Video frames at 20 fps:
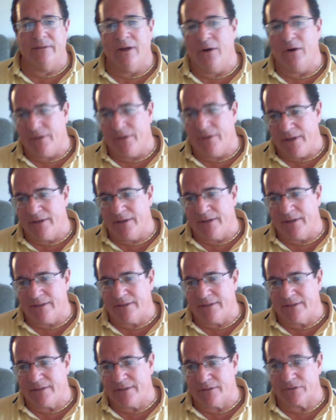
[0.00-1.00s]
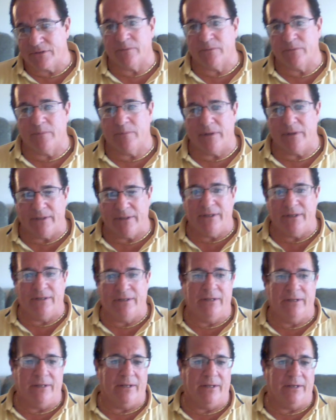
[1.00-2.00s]
you didn't need the teaser, but you did
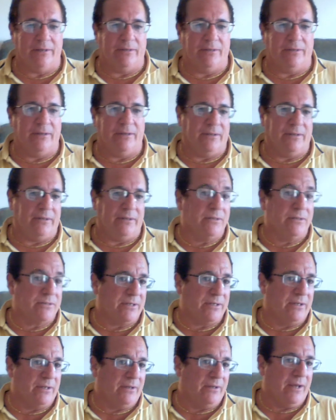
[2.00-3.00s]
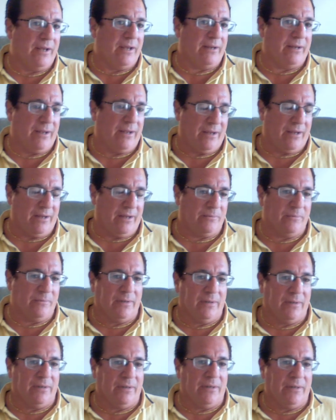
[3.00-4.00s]
need it in the UCLA game.
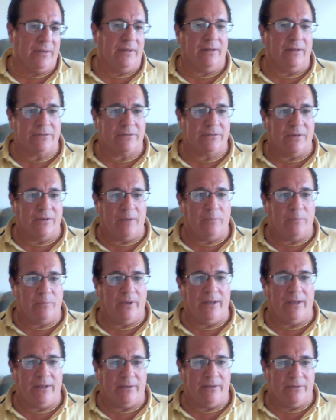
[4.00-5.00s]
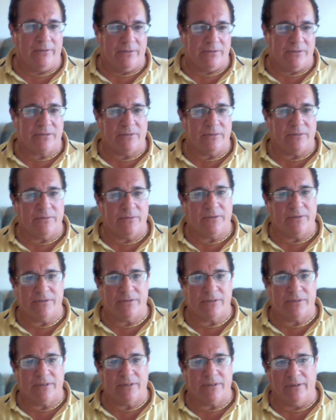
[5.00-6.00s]
And so I played Houston with
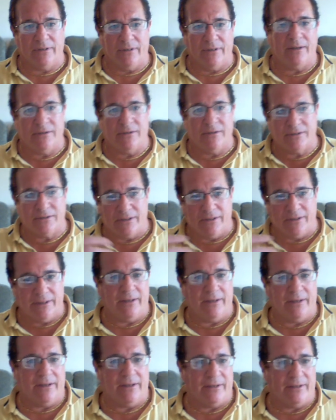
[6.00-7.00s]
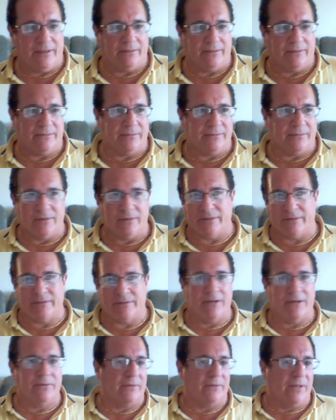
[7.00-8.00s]
UCLA. UCLA getting
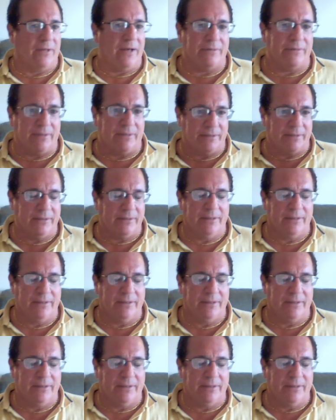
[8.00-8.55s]
10 or 11.